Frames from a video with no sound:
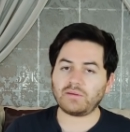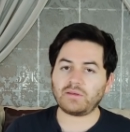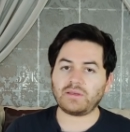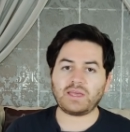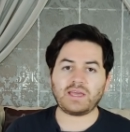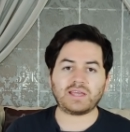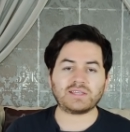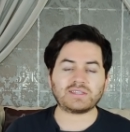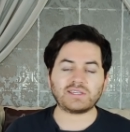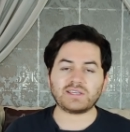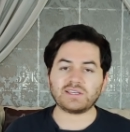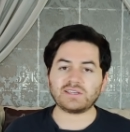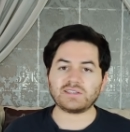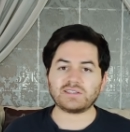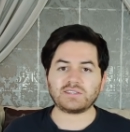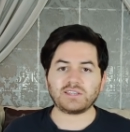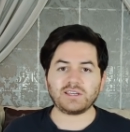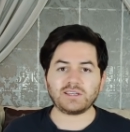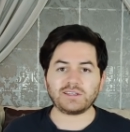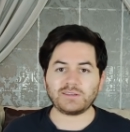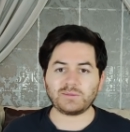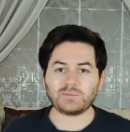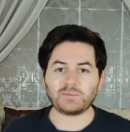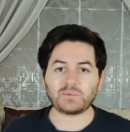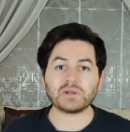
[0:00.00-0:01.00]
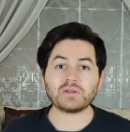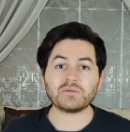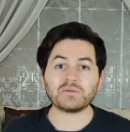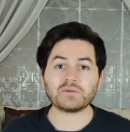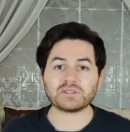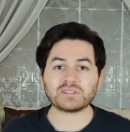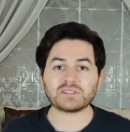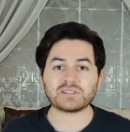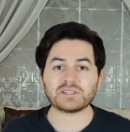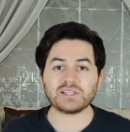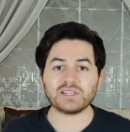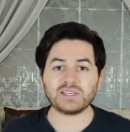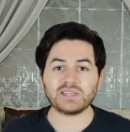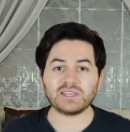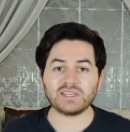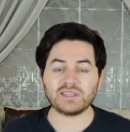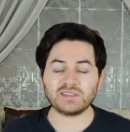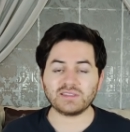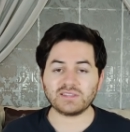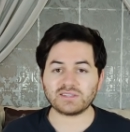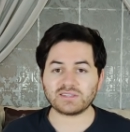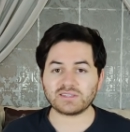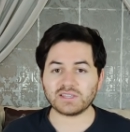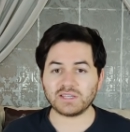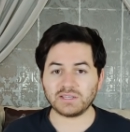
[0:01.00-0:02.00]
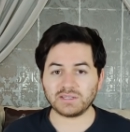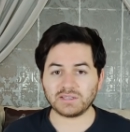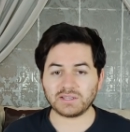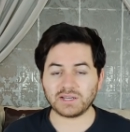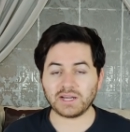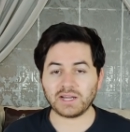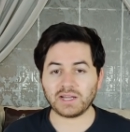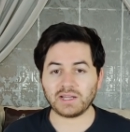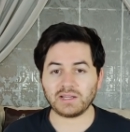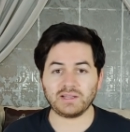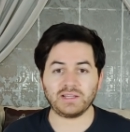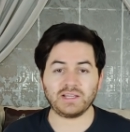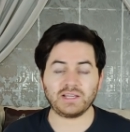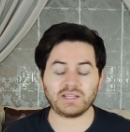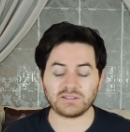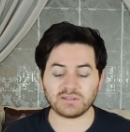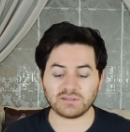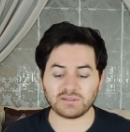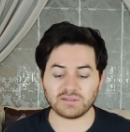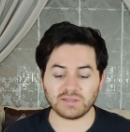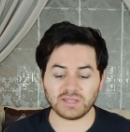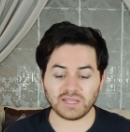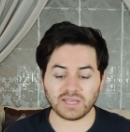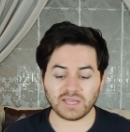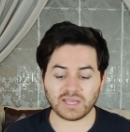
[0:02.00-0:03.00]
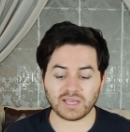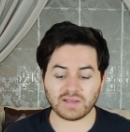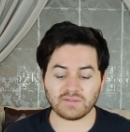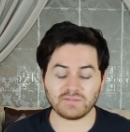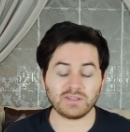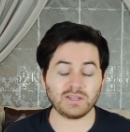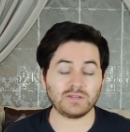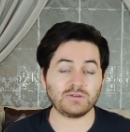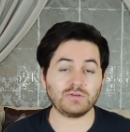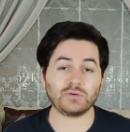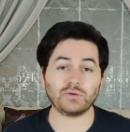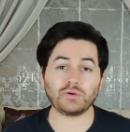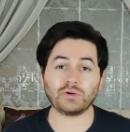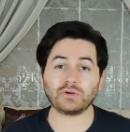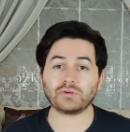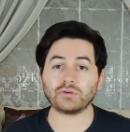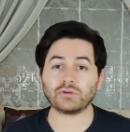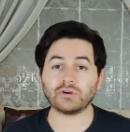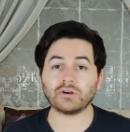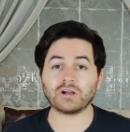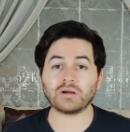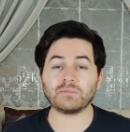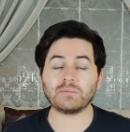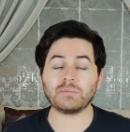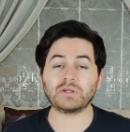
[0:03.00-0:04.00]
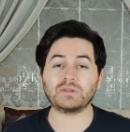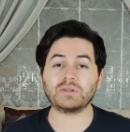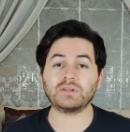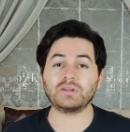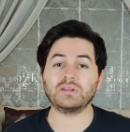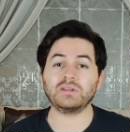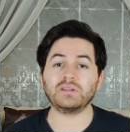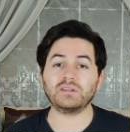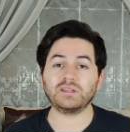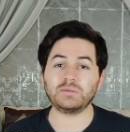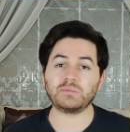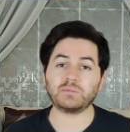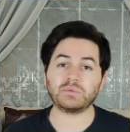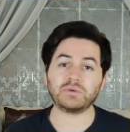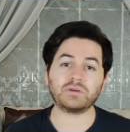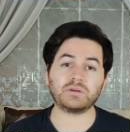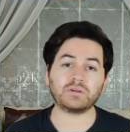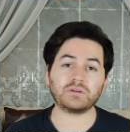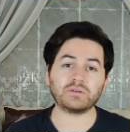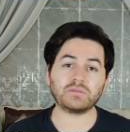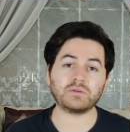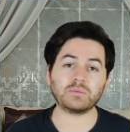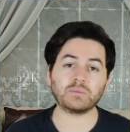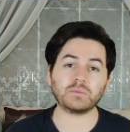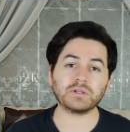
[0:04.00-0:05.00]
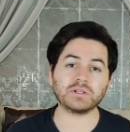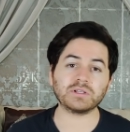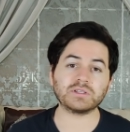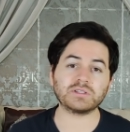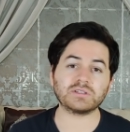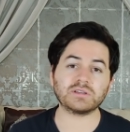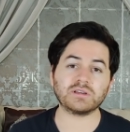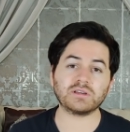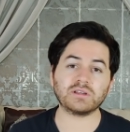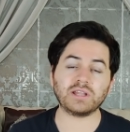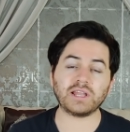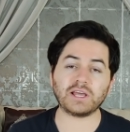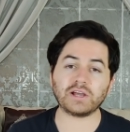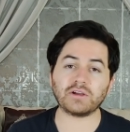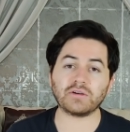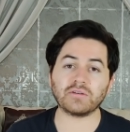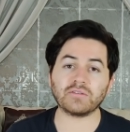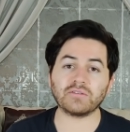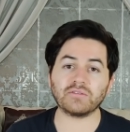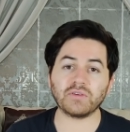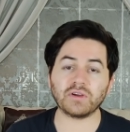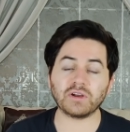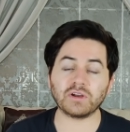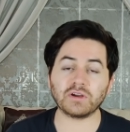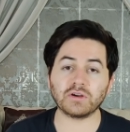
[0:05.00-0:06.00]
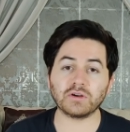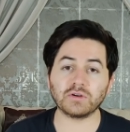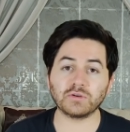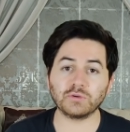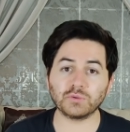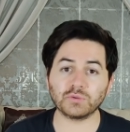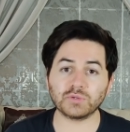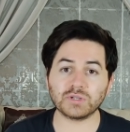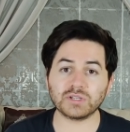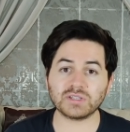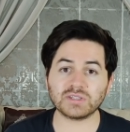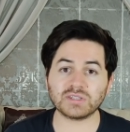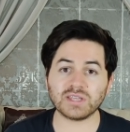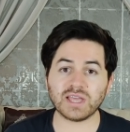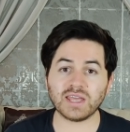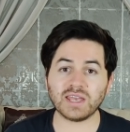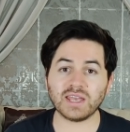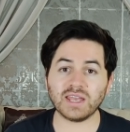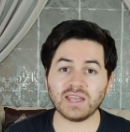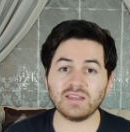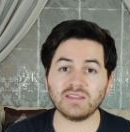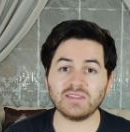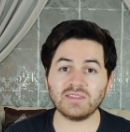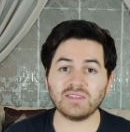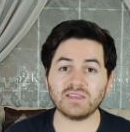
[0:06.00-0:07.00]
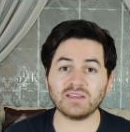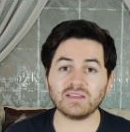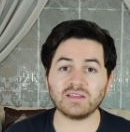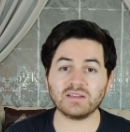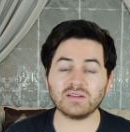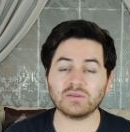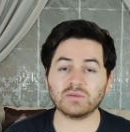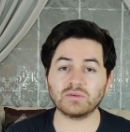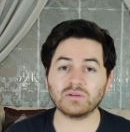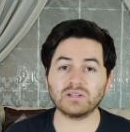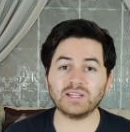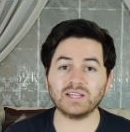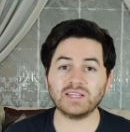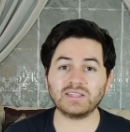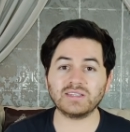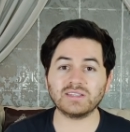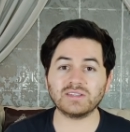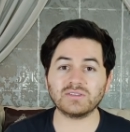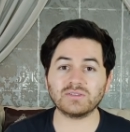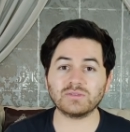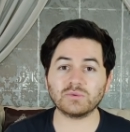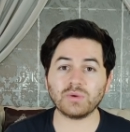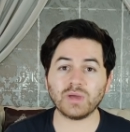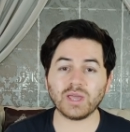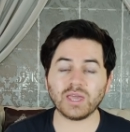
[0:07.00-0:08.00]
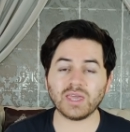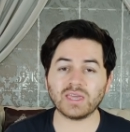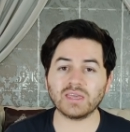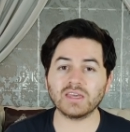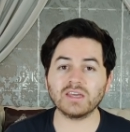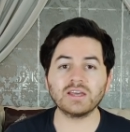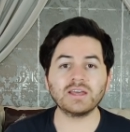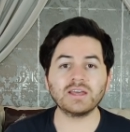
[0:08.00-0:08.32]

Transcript: As I said previously, in this entire letter they do not talk about the Ripple's lack of fair notice and anything related to, hey,